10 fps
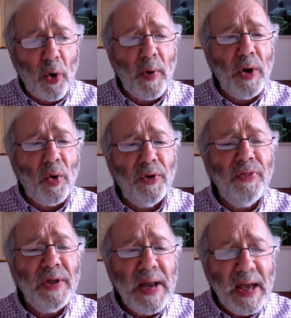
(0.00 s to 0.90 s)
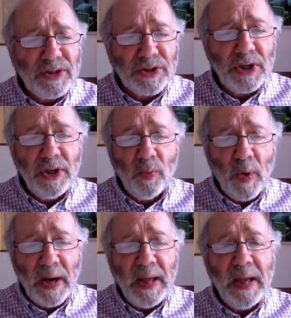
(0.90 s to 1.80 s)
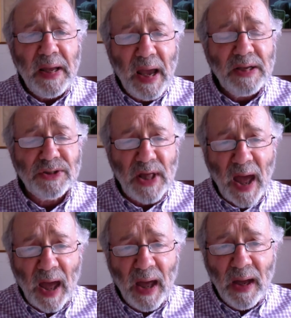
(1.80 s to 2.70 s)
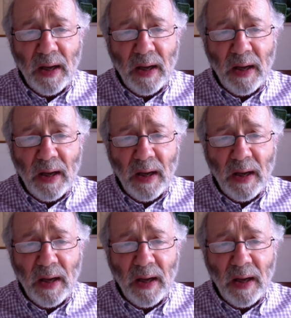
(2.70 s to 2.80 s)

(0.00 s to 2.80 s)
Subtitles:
going on in the nest when he gets there,